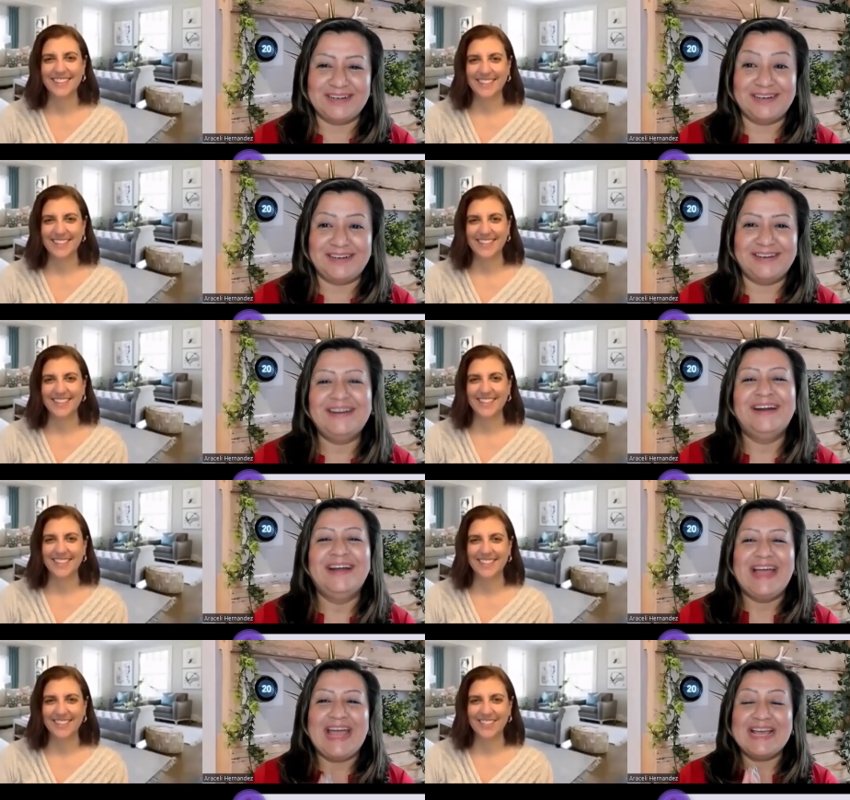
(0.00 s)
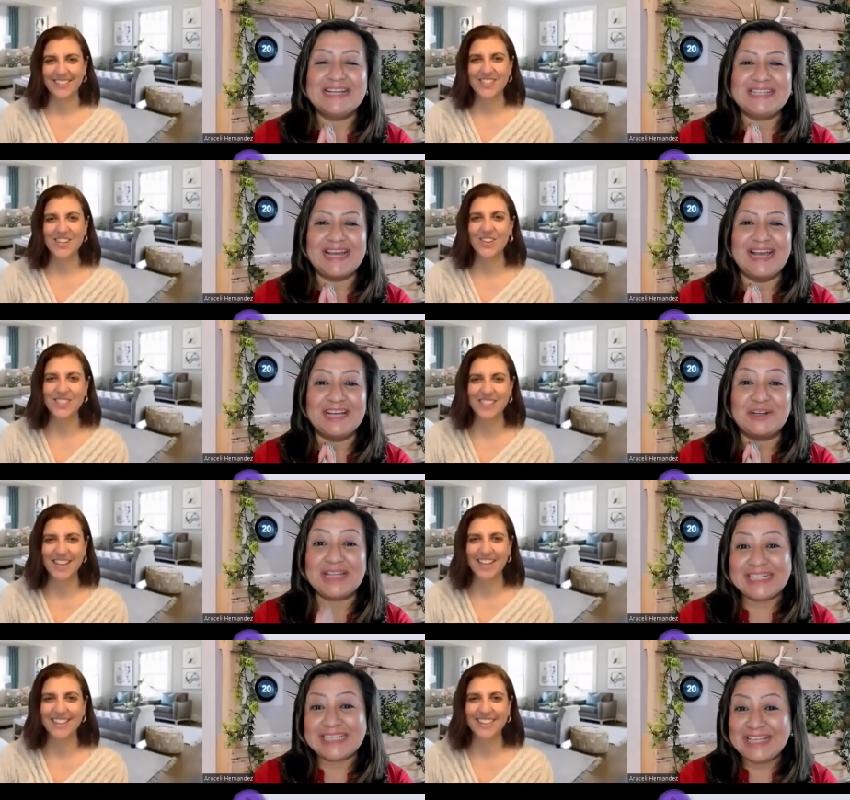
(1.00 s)
Speaker 1: Or, and uh,
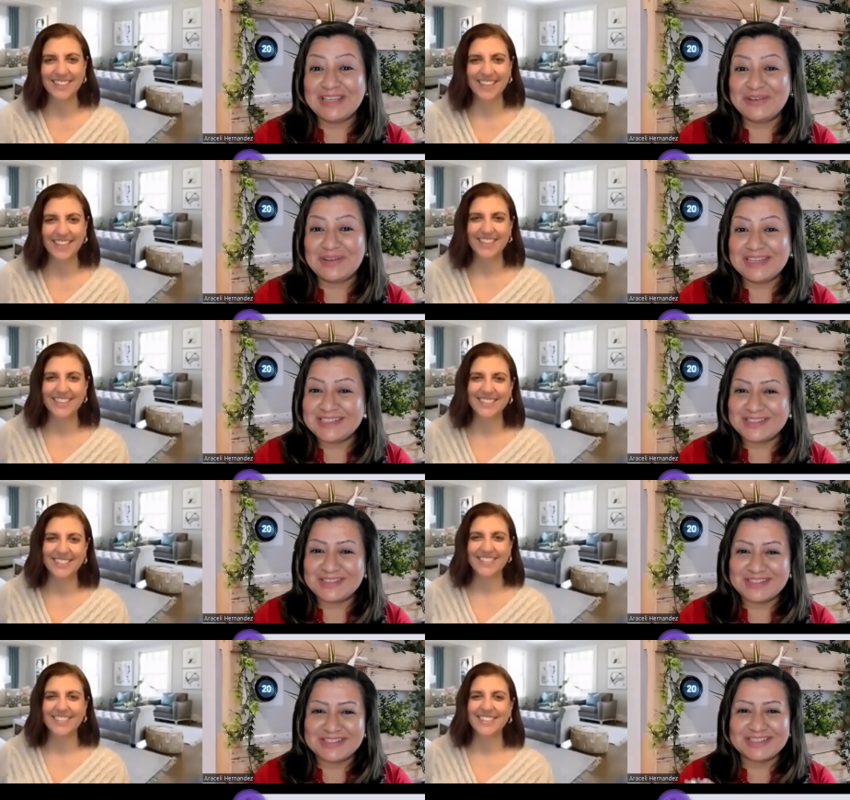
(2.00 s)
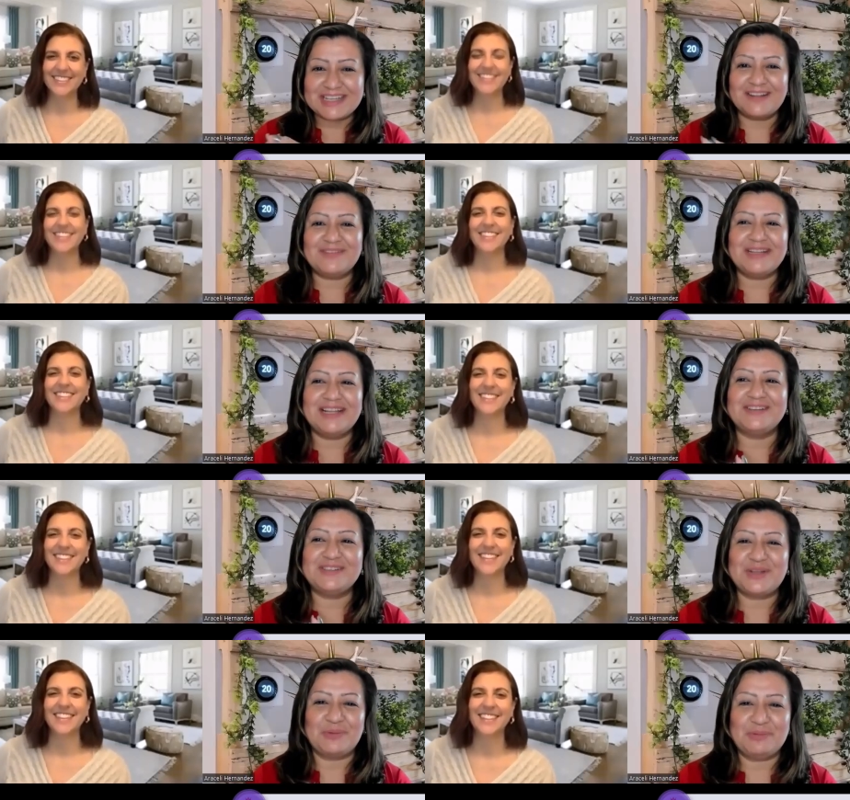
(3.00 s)
Colette, can you introduce yourself and let
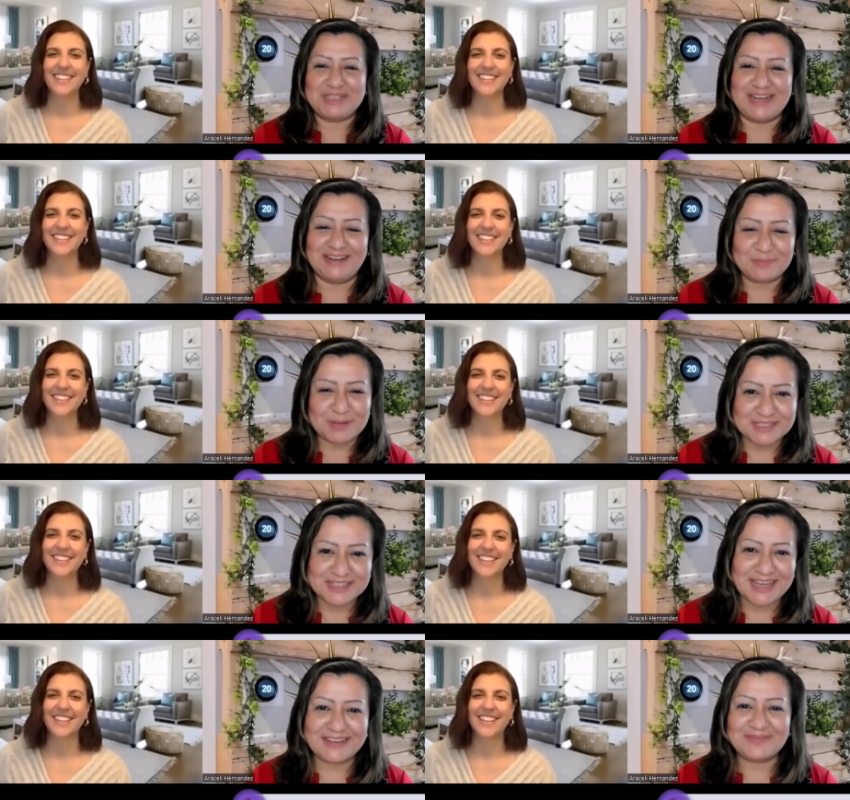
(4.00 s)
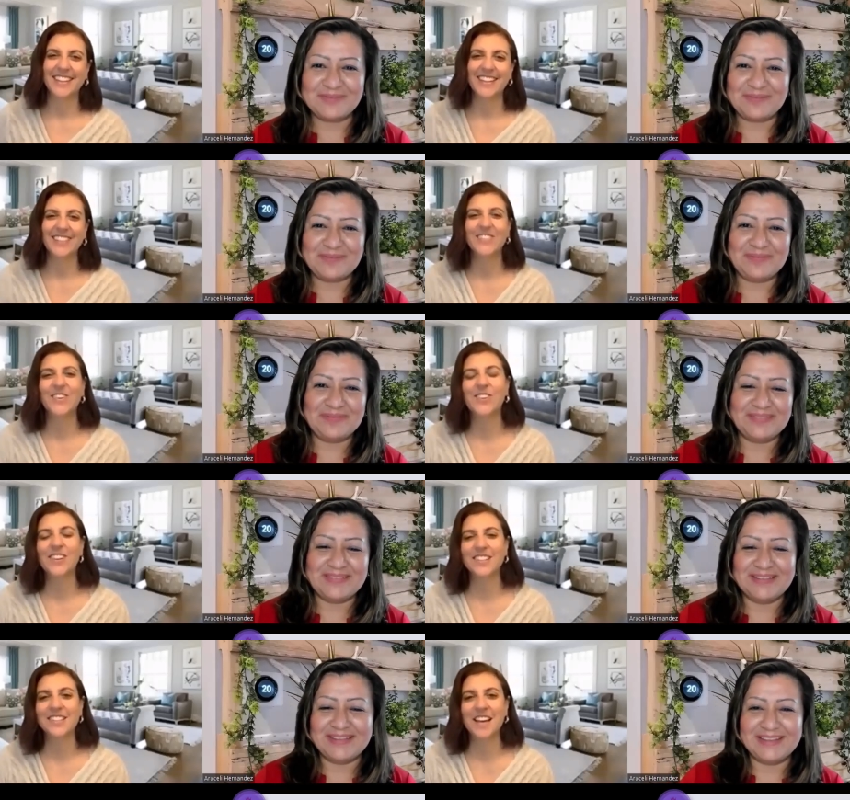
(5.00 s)
us know what we're talking about today? Of
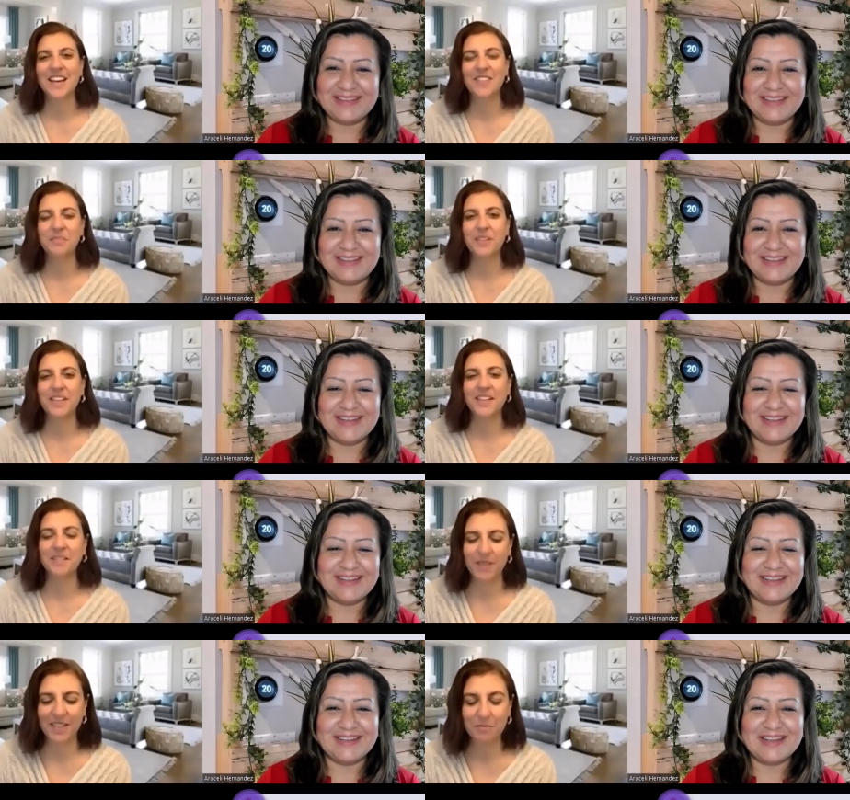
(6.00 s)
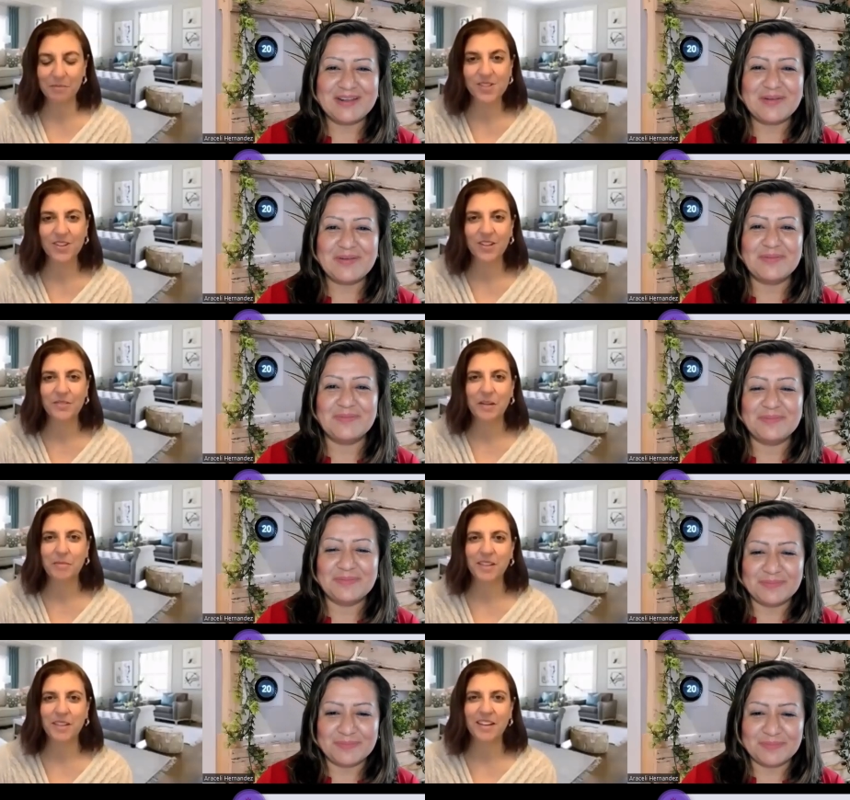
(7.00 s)
Speaker 2: course. Hi, everybody. My name is Colette
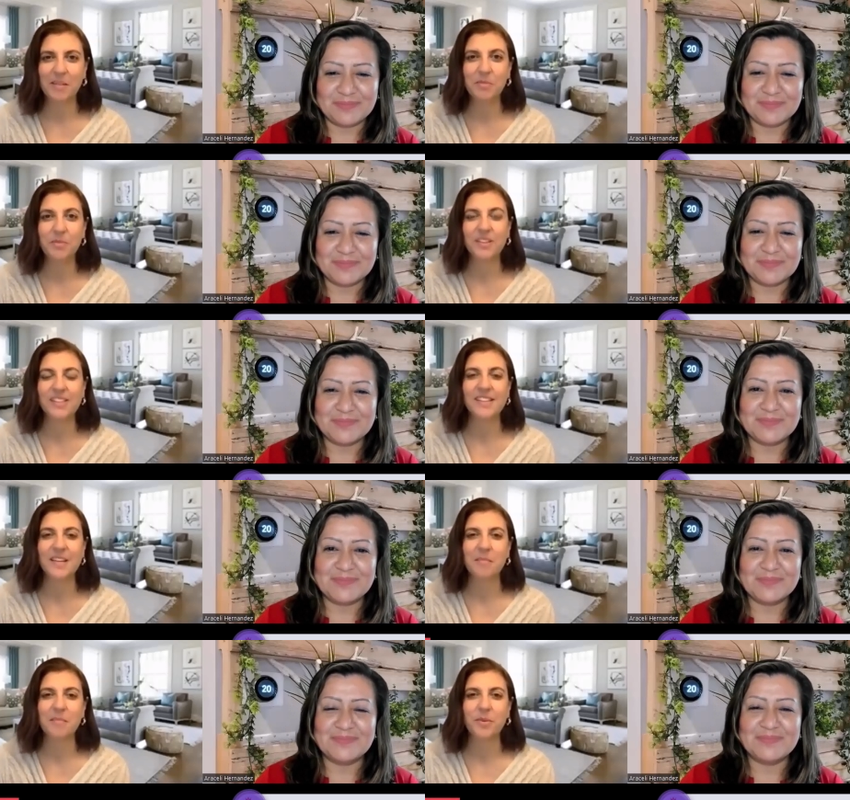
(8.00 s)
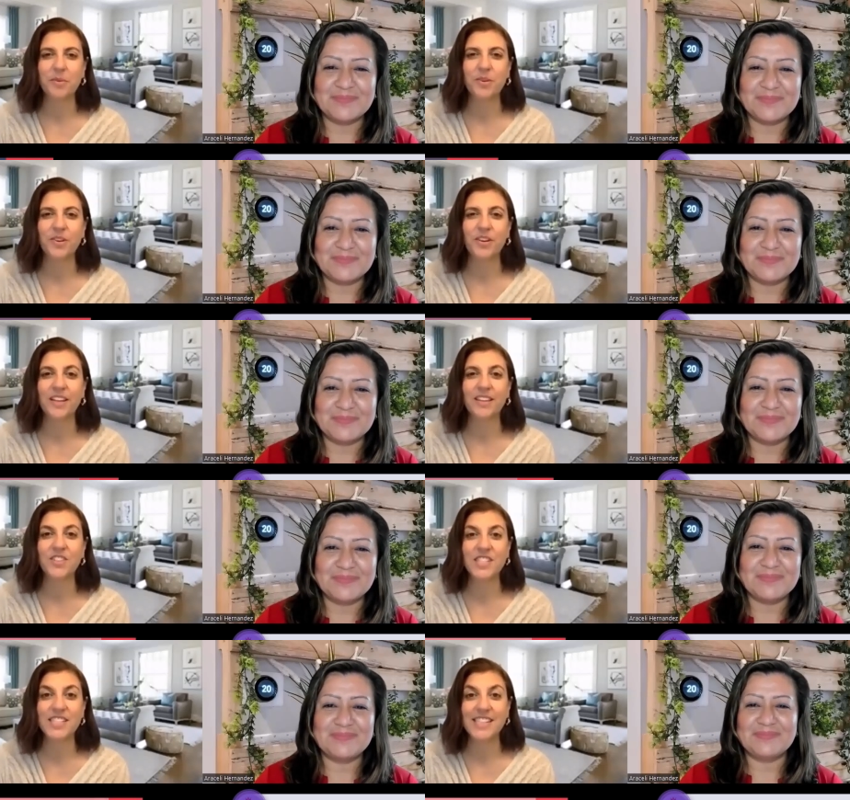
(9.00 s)
Rava. I'm a real estate broker in the
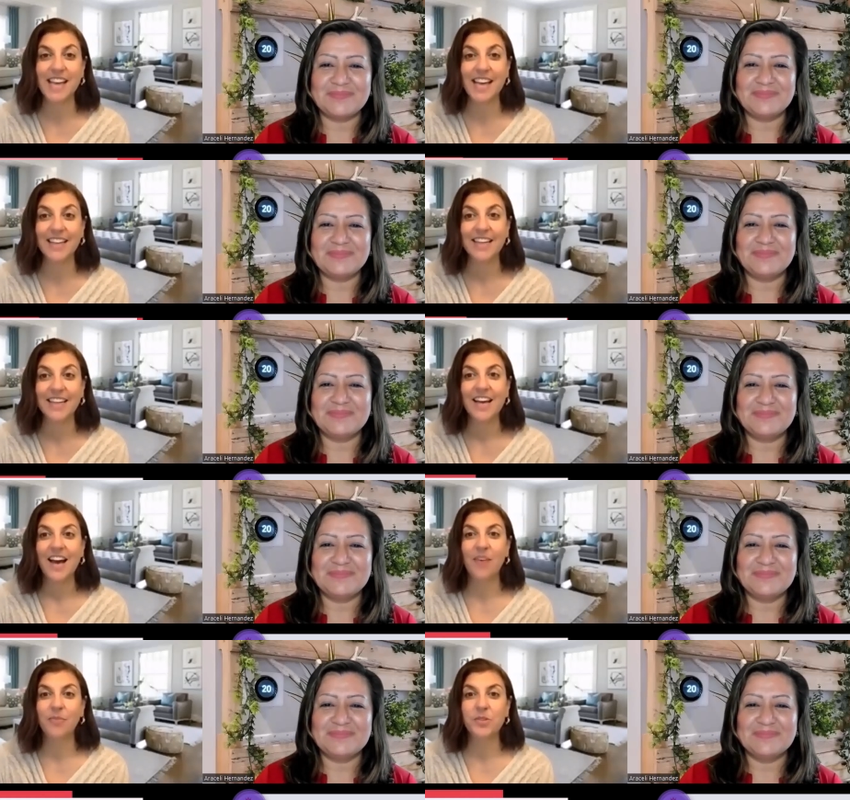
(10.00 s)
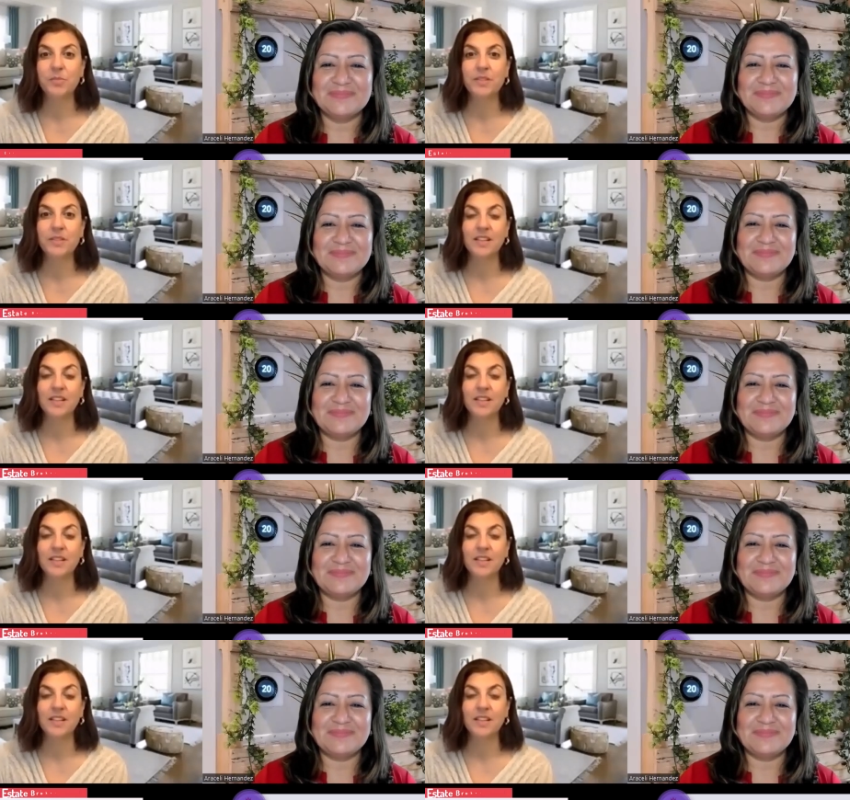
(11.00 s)
GTA, uh, which means I